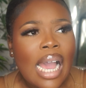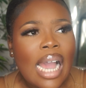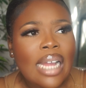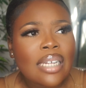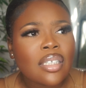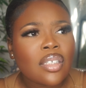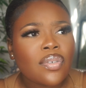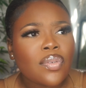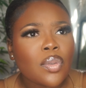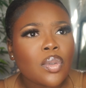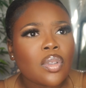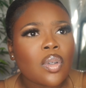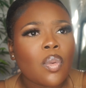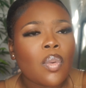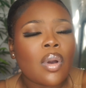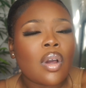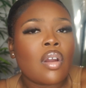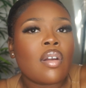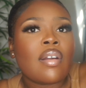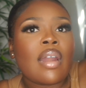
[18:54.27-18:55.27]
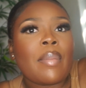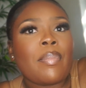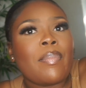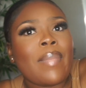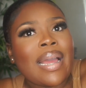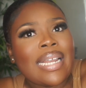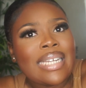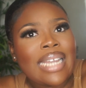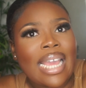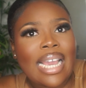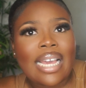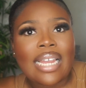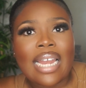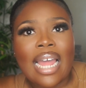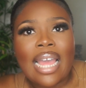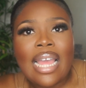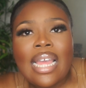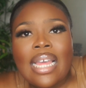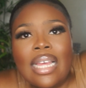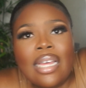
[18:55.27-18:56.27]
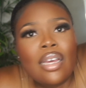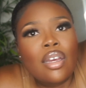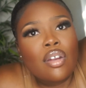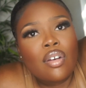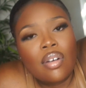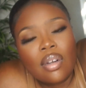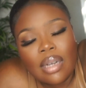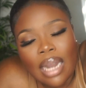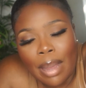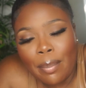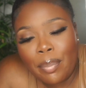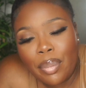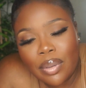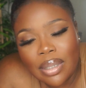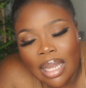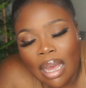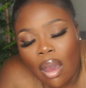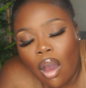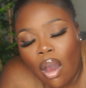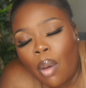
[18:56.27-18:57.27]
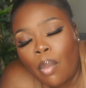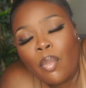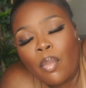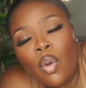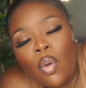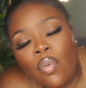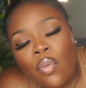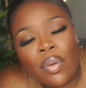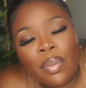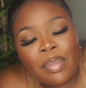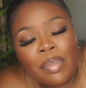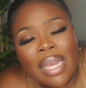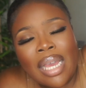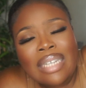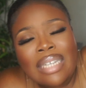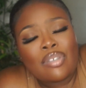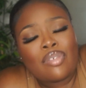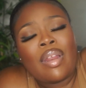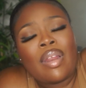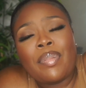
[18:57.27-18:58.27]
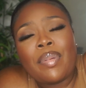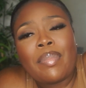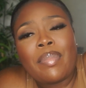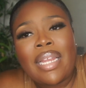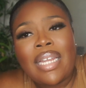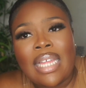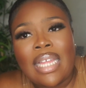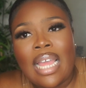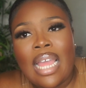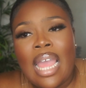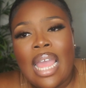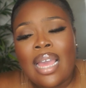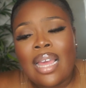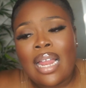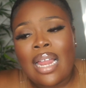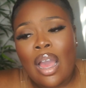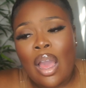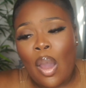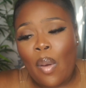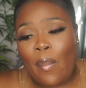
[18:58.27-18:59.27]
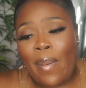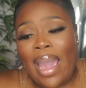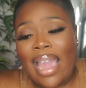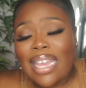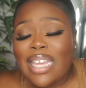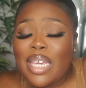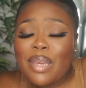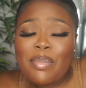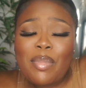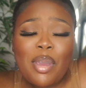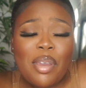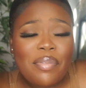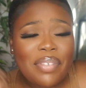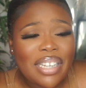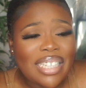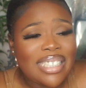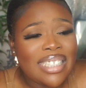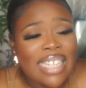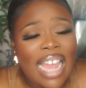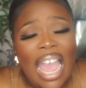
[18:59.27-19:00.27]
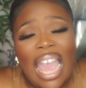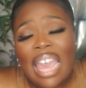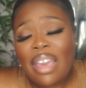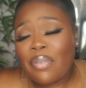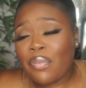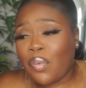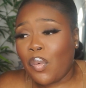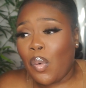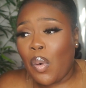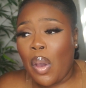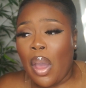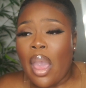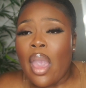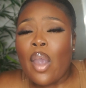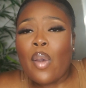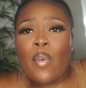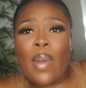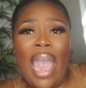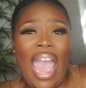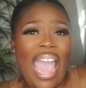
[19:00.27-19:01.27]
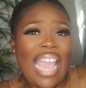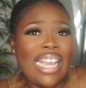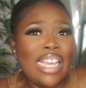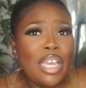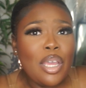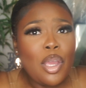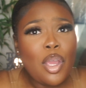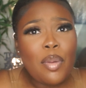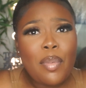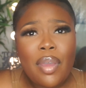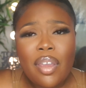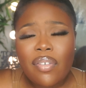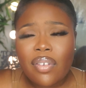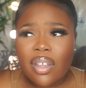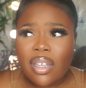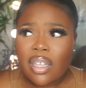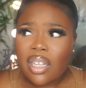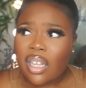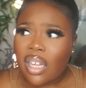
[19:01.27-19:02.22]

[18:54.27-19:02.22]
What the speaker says: I just feel someone grab my neck, like put their arm over me and grabbing my neck. Like, why are you moving shy for? Why are you moving?